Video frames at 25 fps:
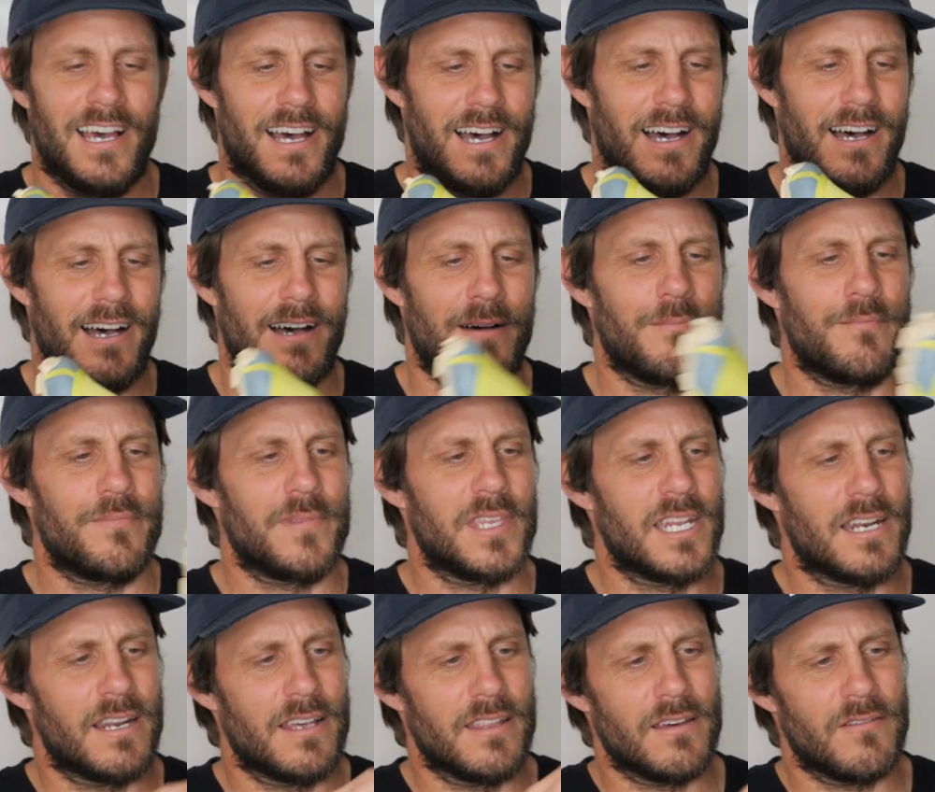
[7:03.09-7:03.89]

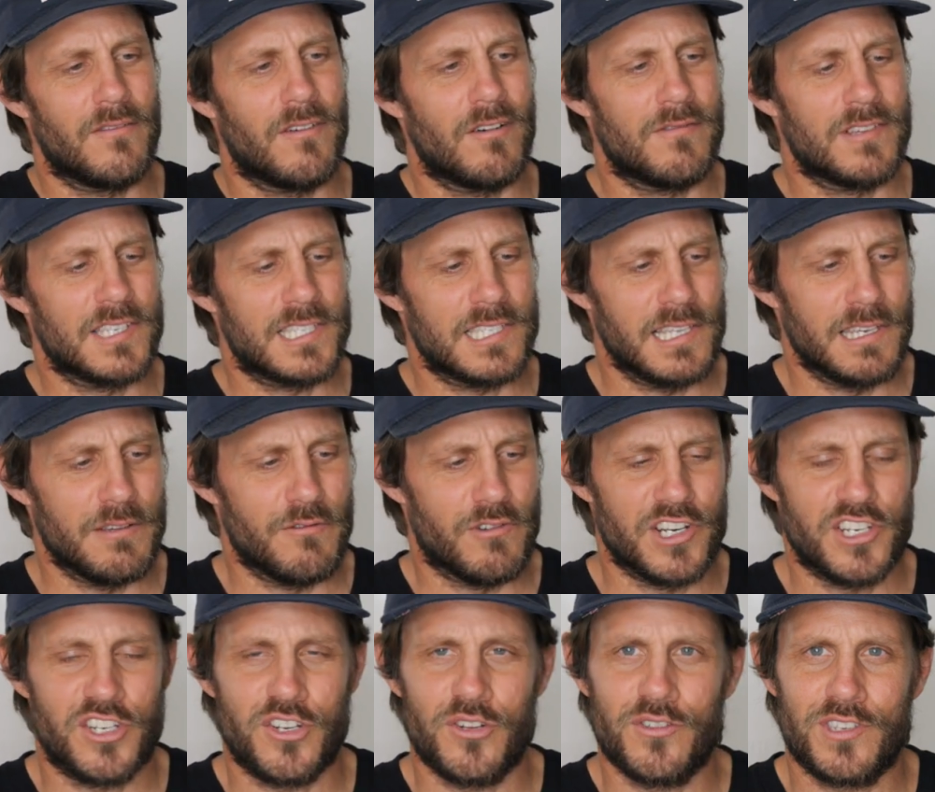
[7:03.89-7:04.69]
You know, they've obviously
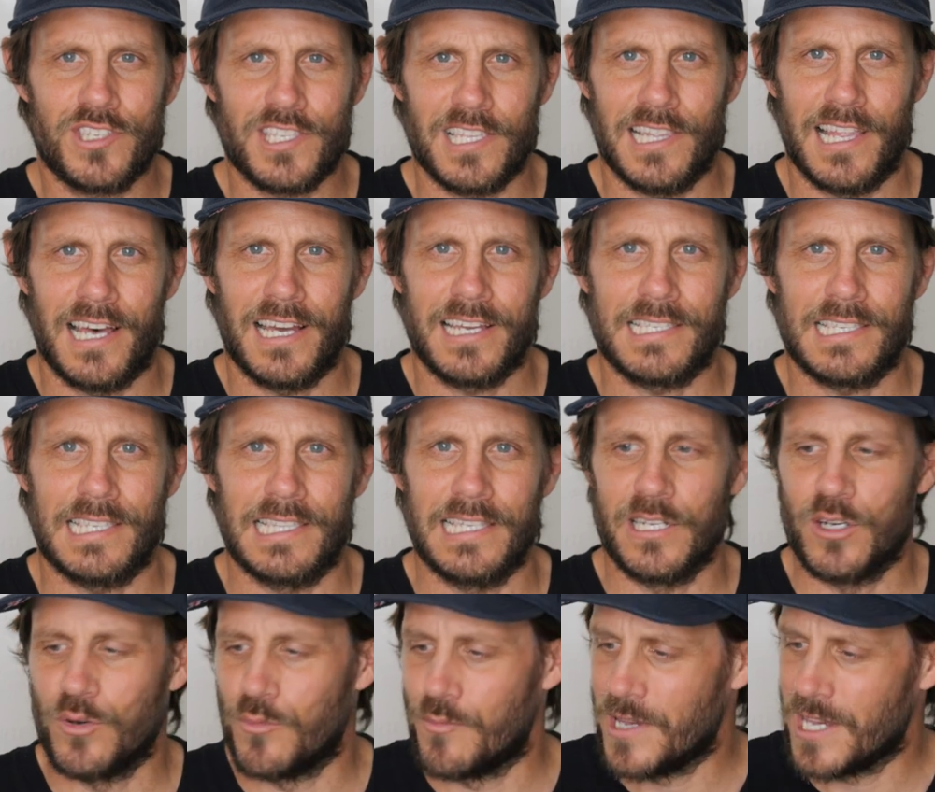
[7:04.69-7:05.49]
reduced the lugs a
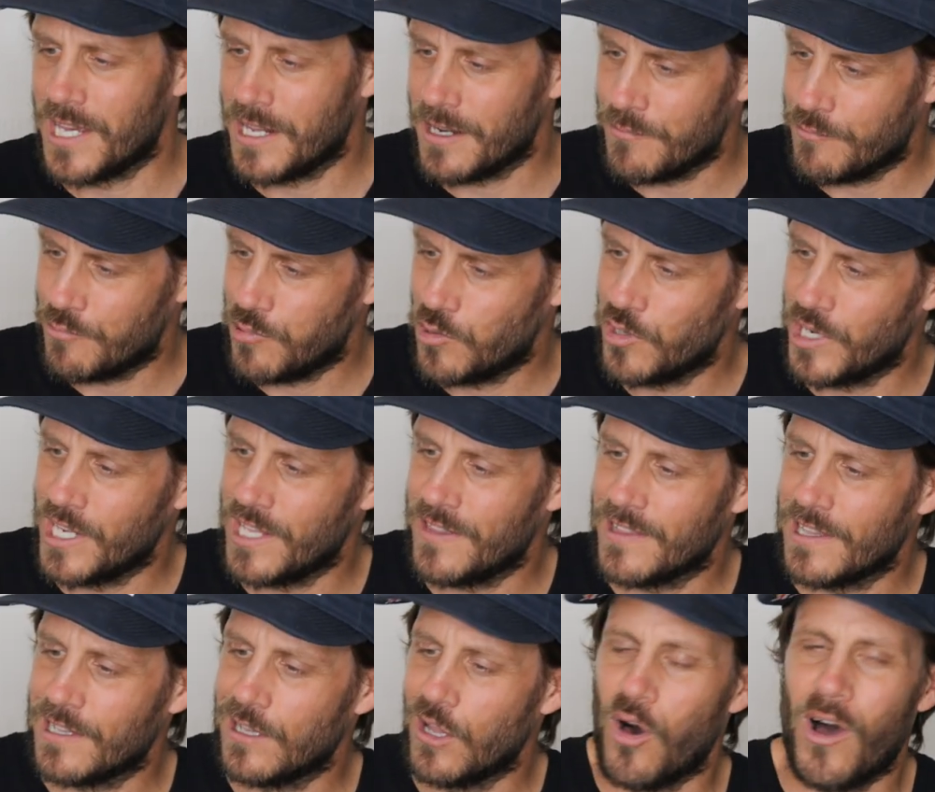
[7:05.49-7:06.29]
little bit, put
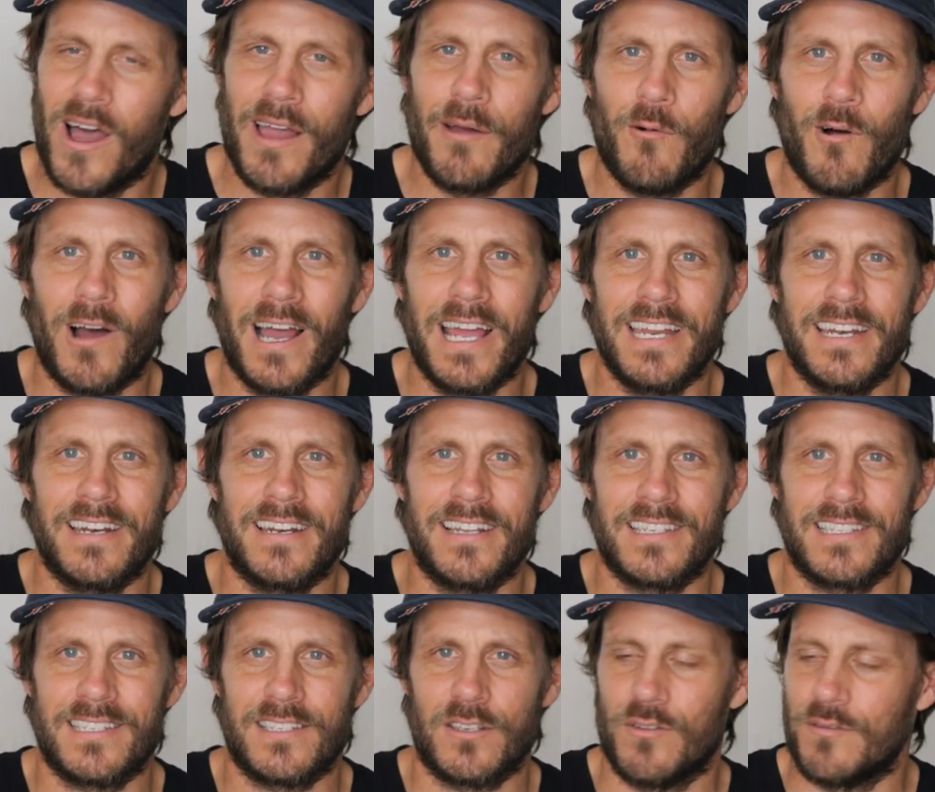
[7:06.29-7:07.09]
in the
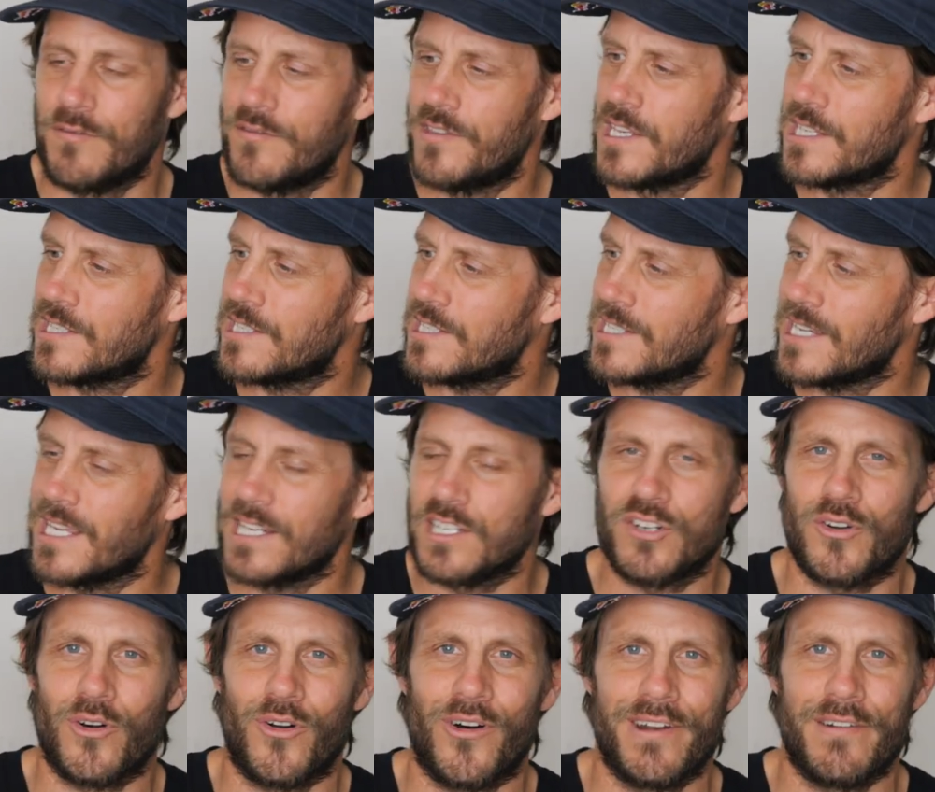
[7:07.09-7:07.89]
lightweightness of this
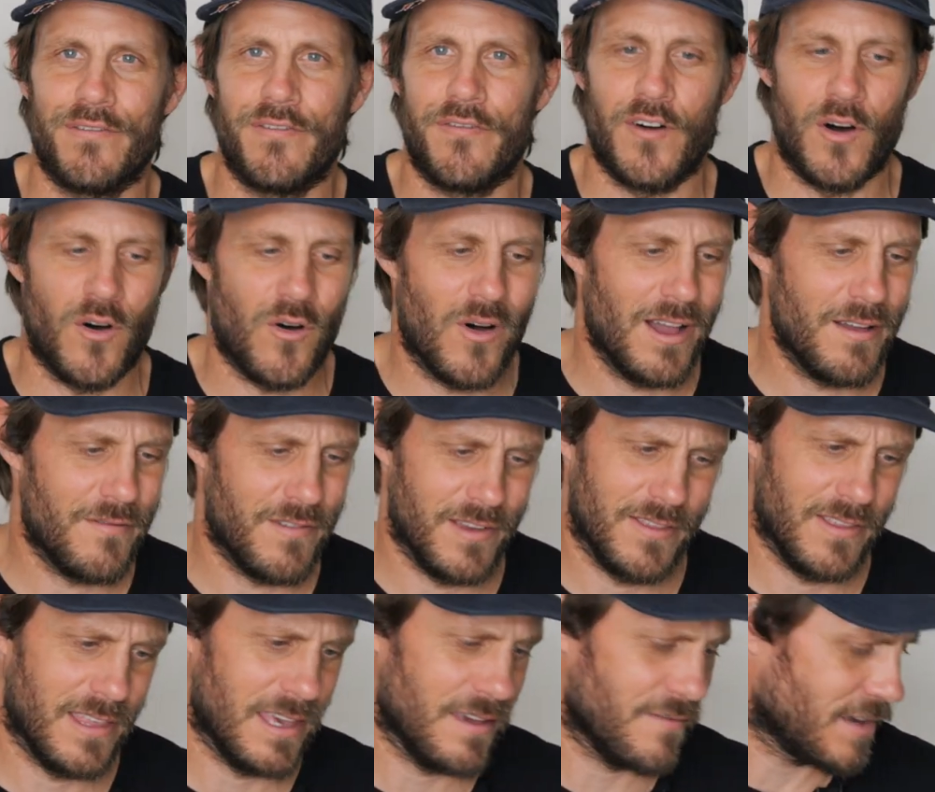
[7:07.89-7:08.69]
Centaur 5,
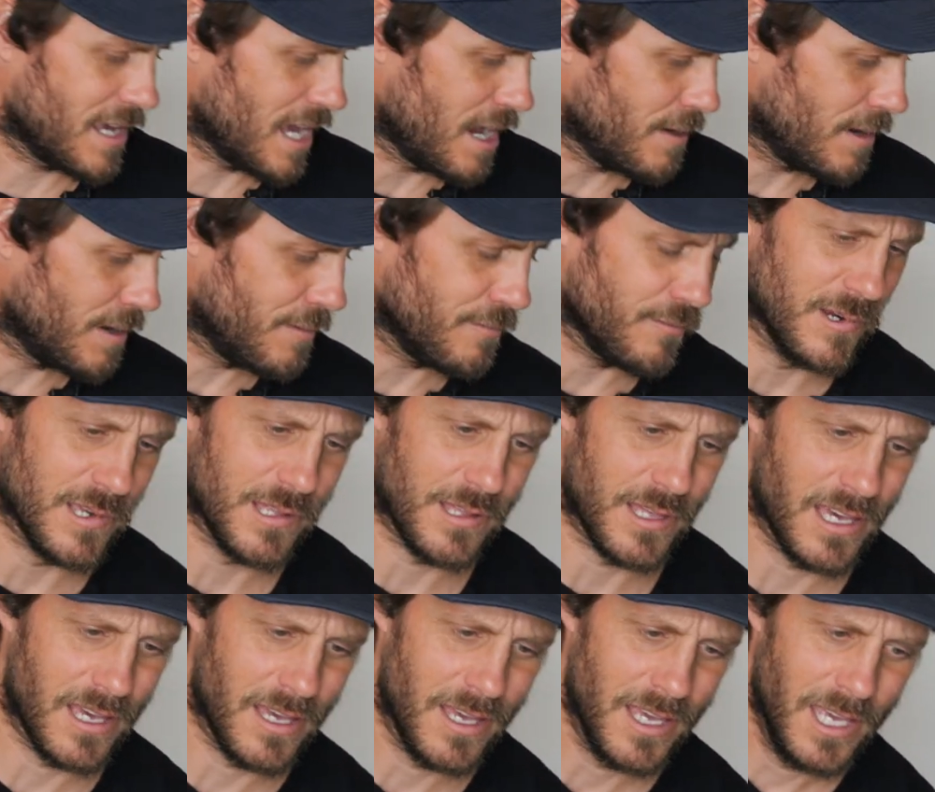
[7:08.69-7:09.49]
and they've come up with